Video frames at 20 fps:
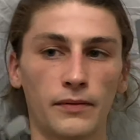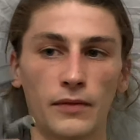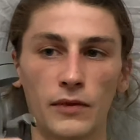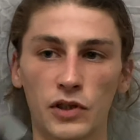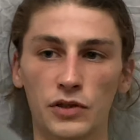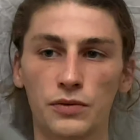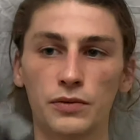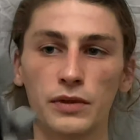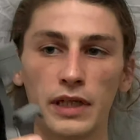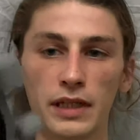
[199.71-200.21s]

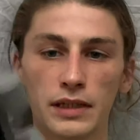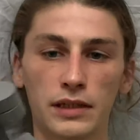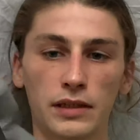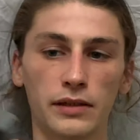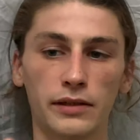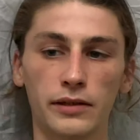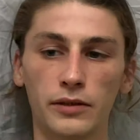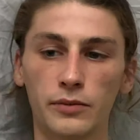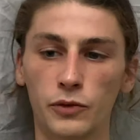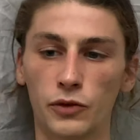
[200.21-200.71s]
This one has a
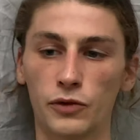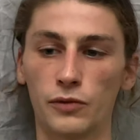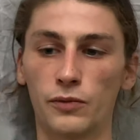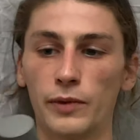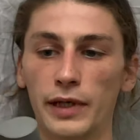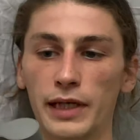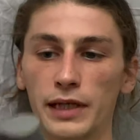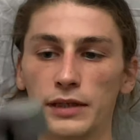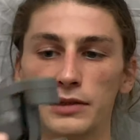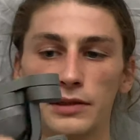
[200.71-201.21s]
little more
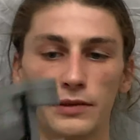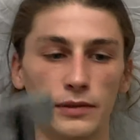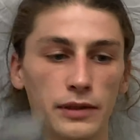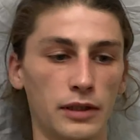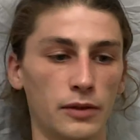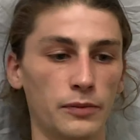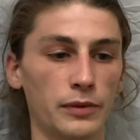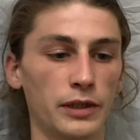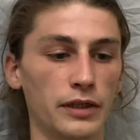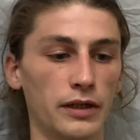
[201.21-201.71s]
weight to it,
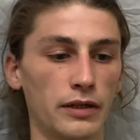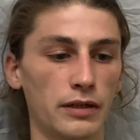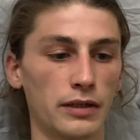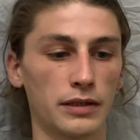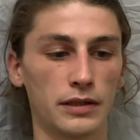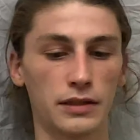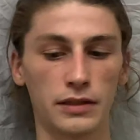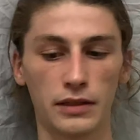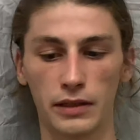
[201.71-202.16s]
I'll be honest.